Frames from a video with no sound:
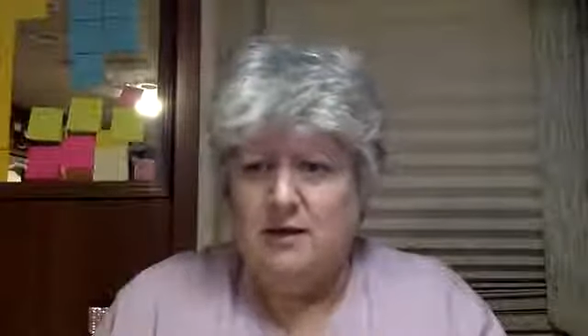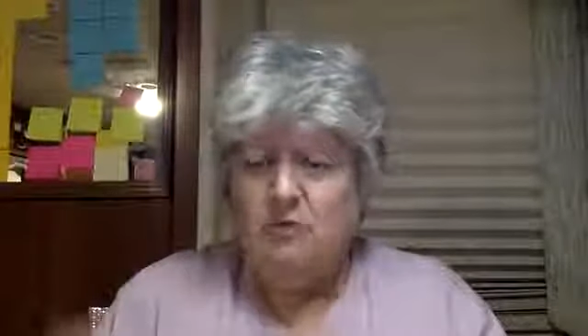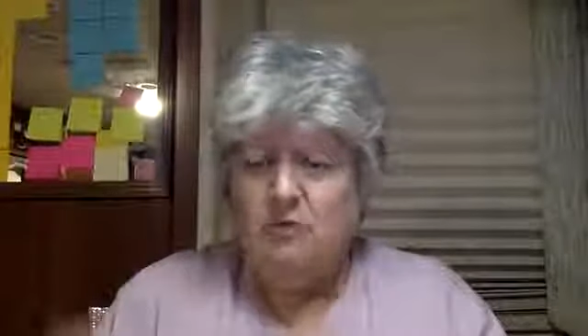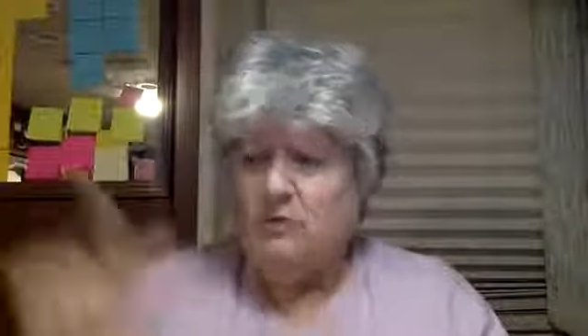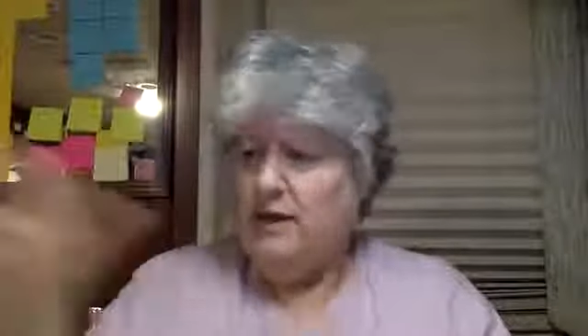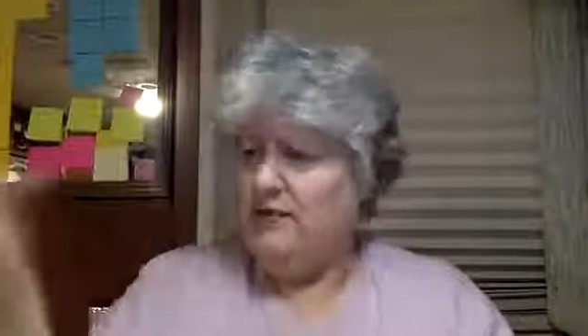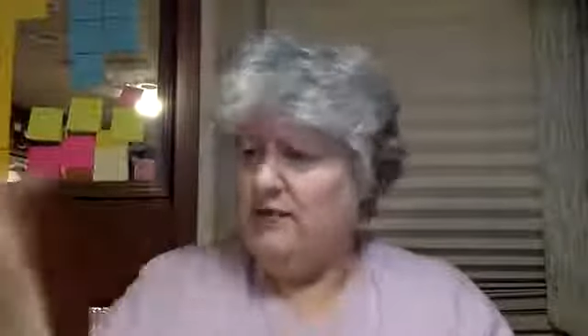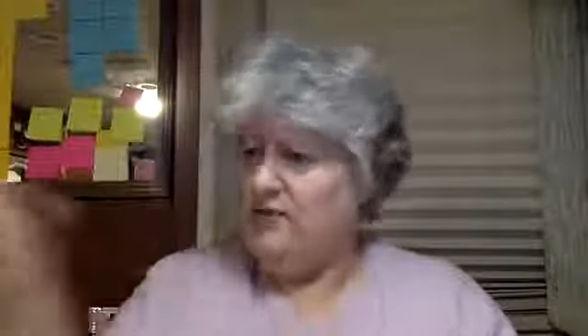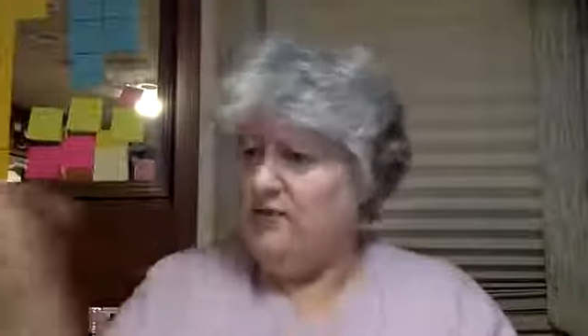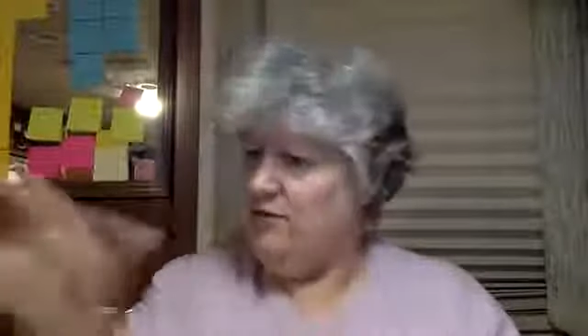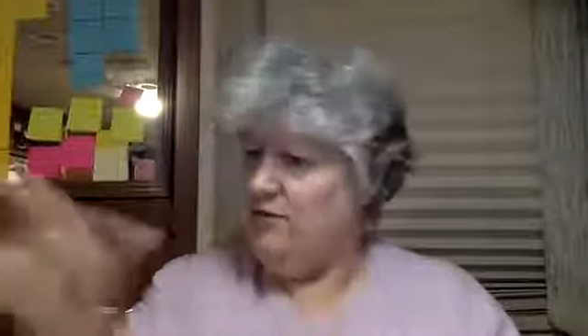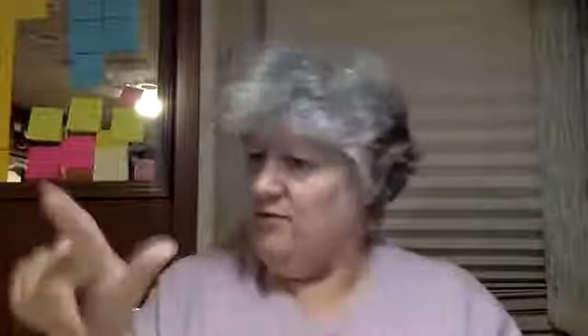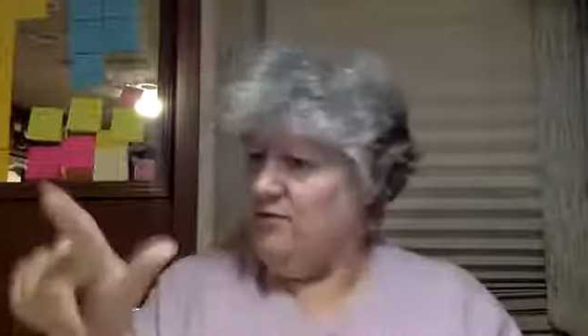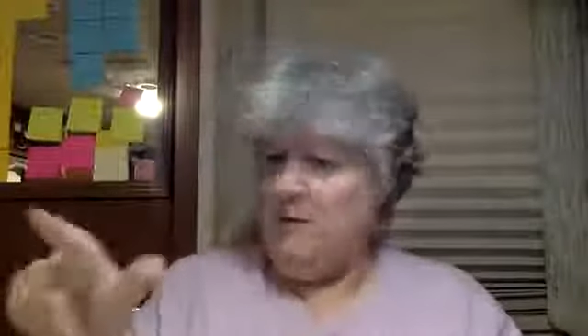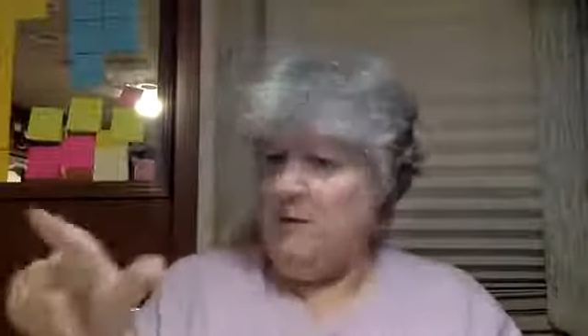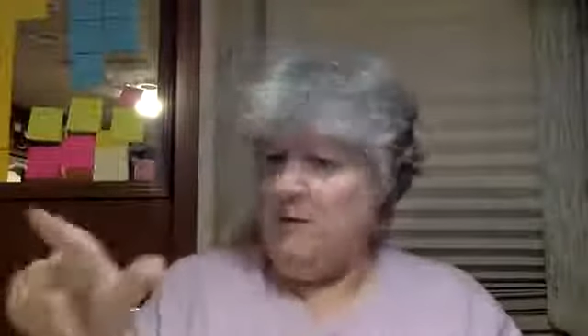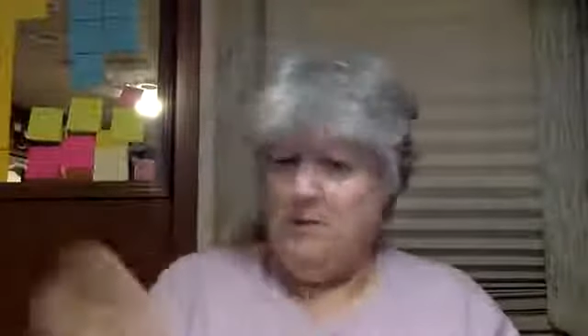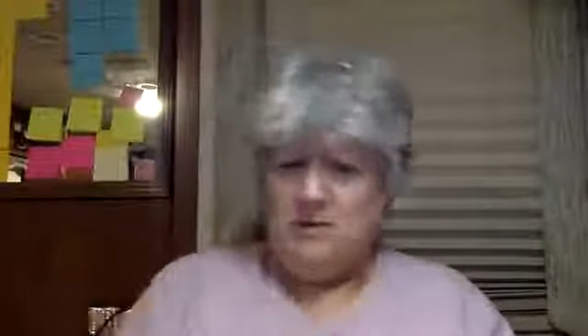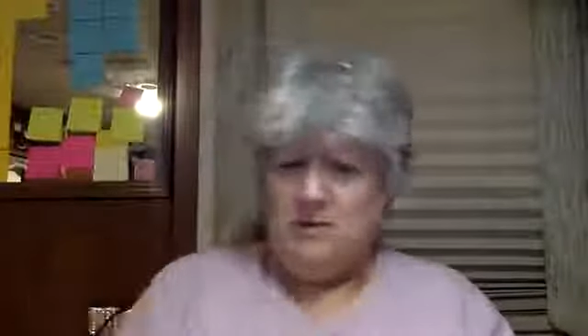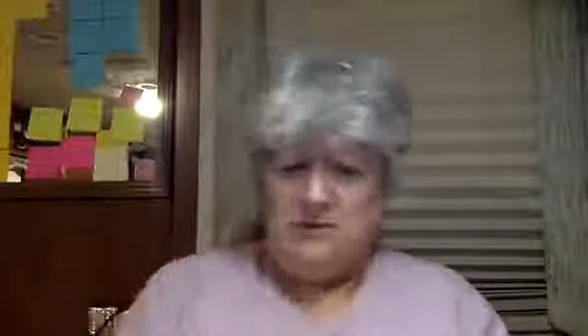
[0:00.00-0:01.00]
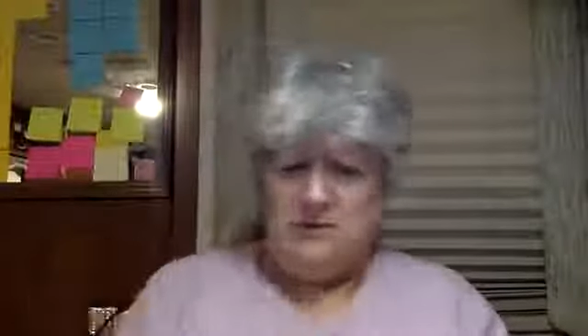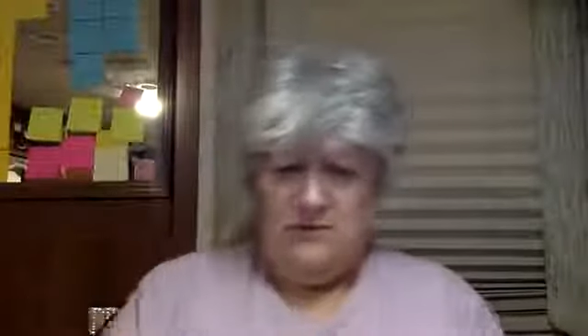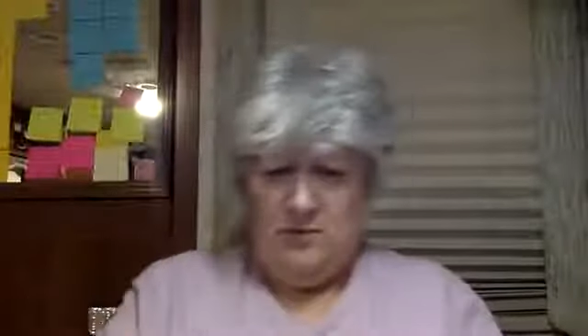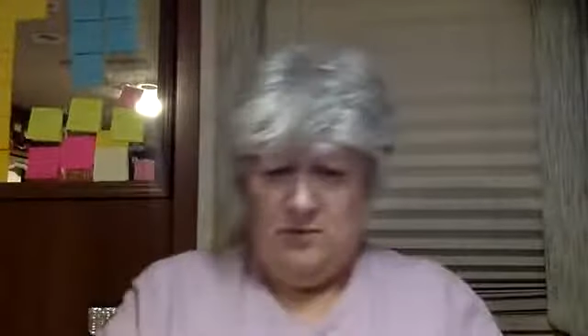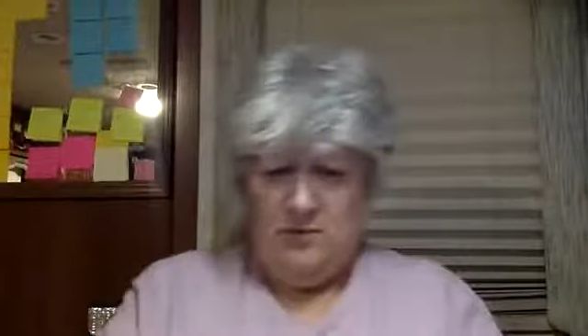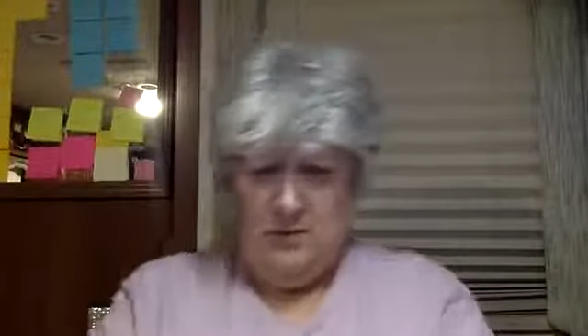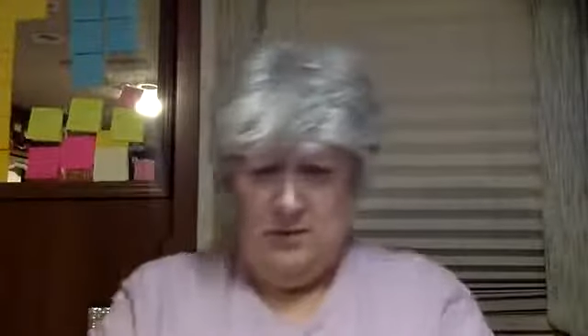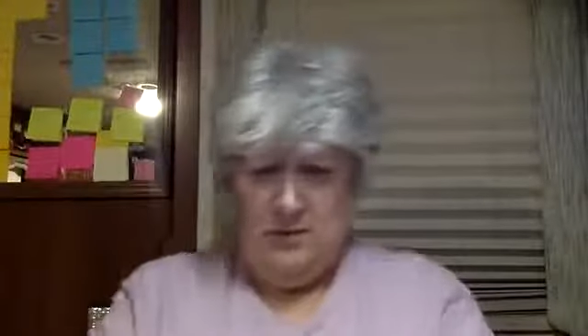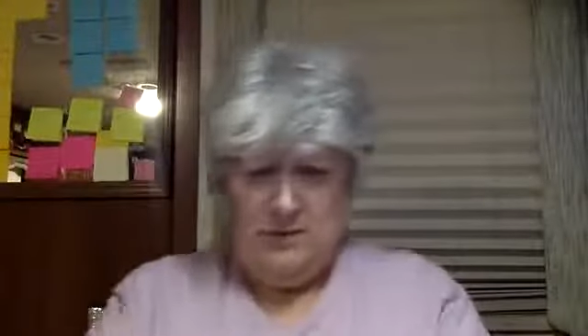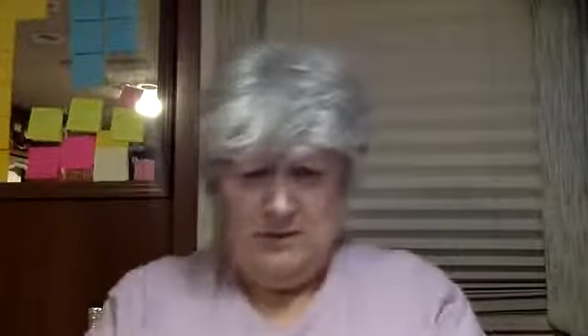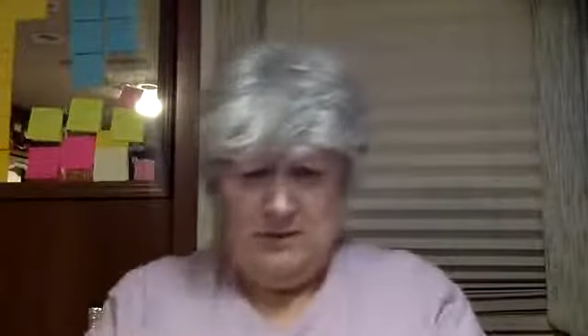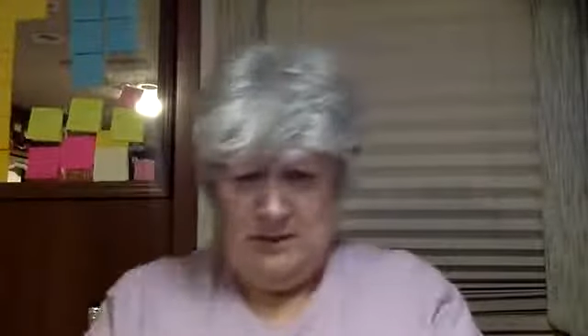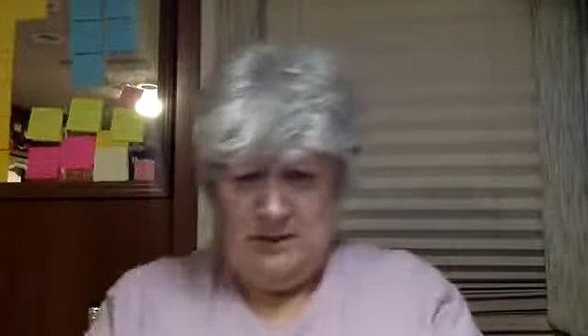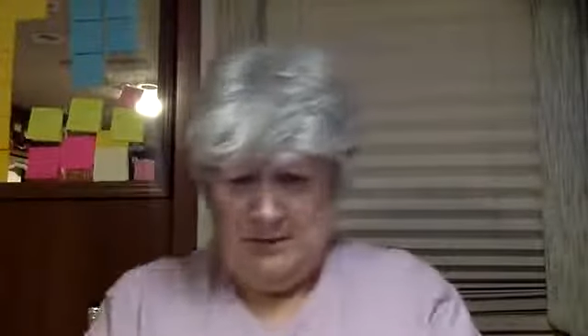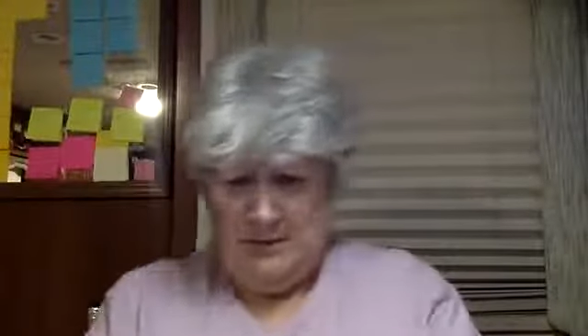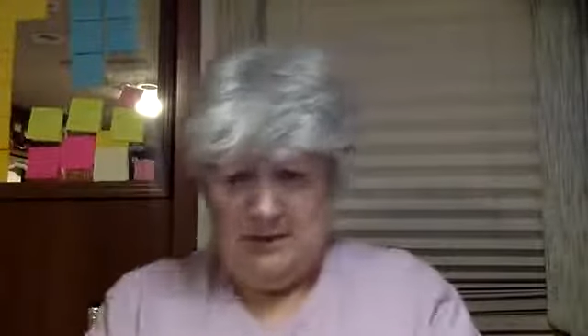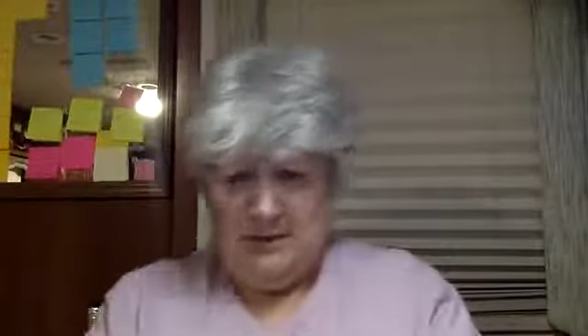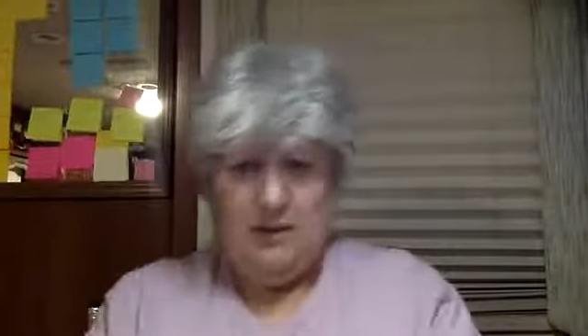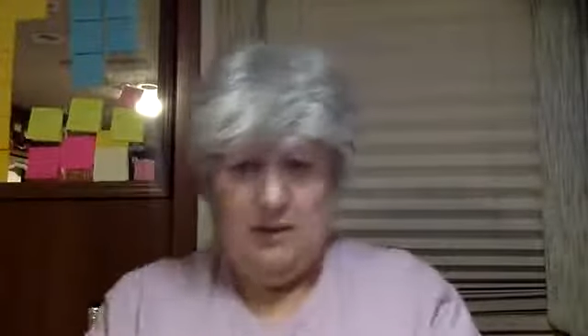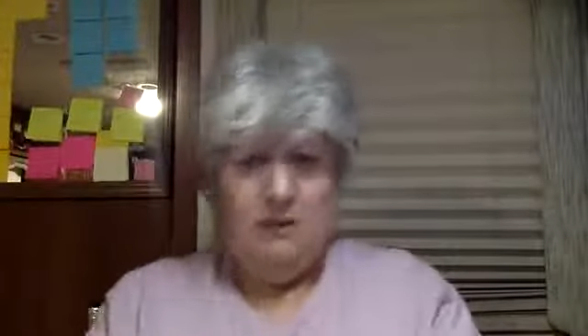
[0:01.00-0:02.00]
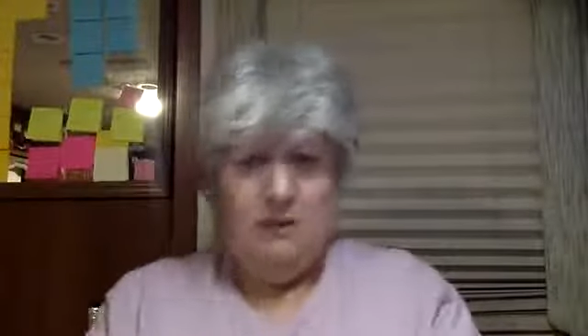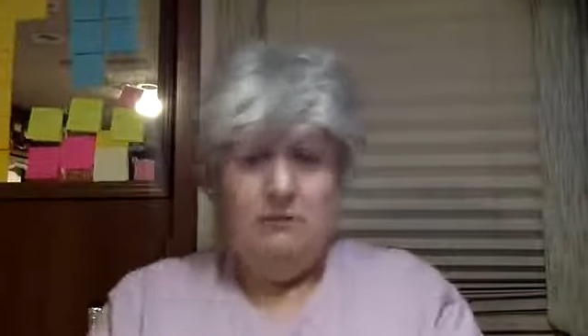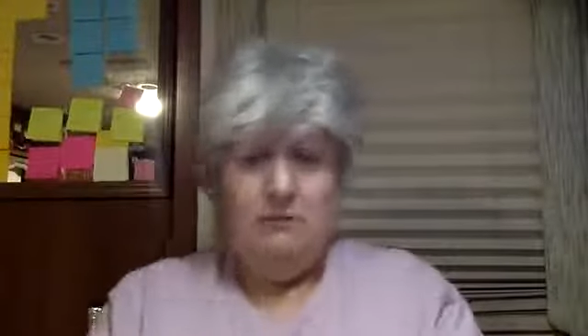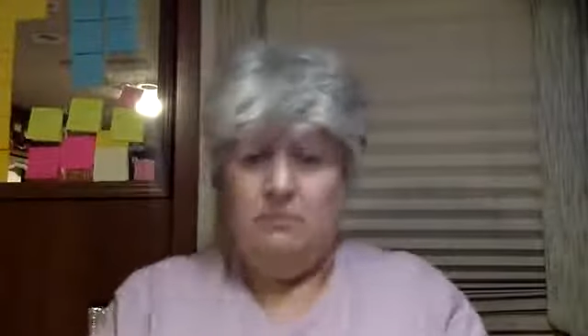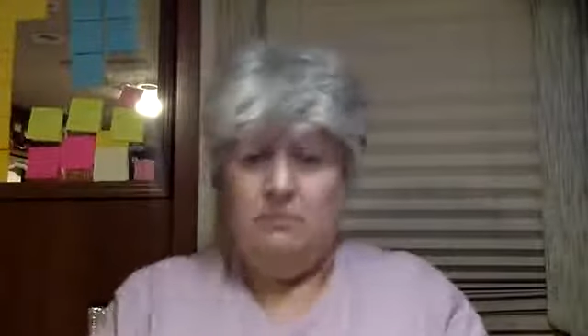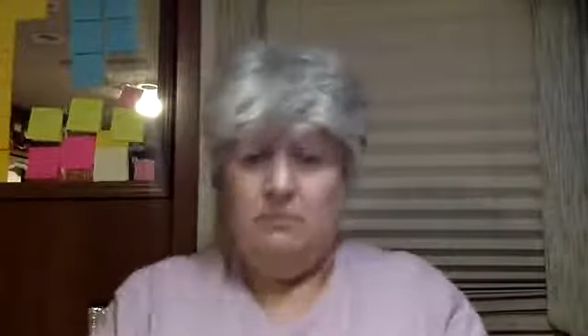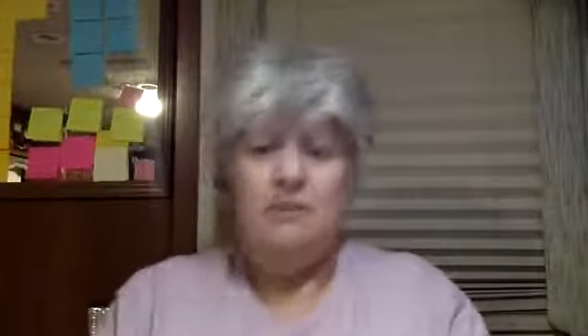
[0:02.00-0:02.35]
oh, I haven't heard from that person for a while. What's happening, you know?